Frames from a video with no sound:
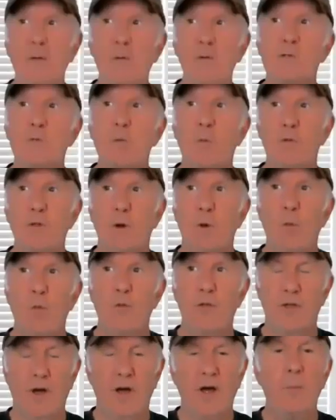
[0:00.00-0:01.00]
he was
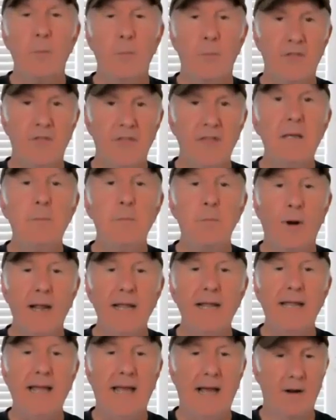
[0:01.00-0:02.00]
the
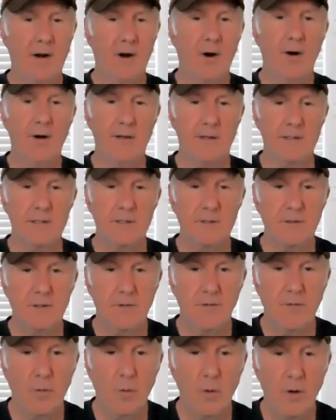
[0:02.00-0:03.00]
breakout artist
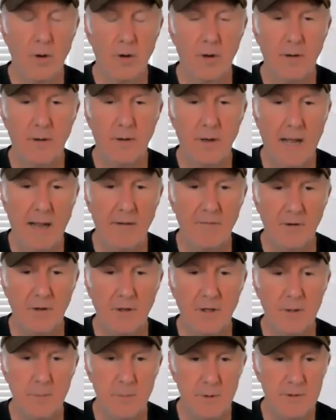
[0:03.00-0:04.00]
for
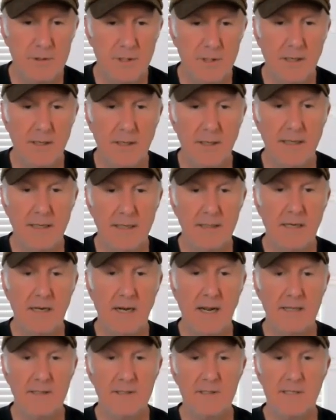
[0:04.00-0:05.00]
African music in the
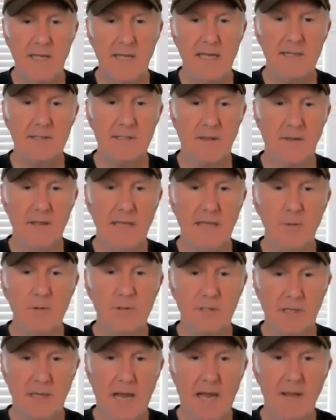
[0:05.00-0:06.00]
United States. I think he was
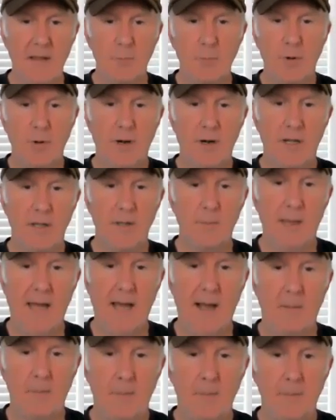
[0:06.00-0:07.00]
the guy that put it on the
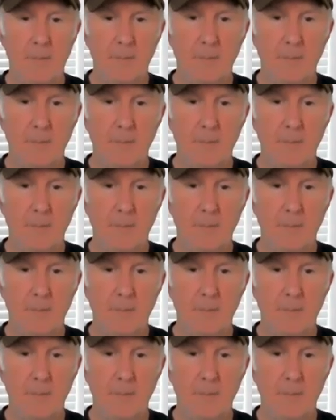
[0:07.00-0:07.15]
map.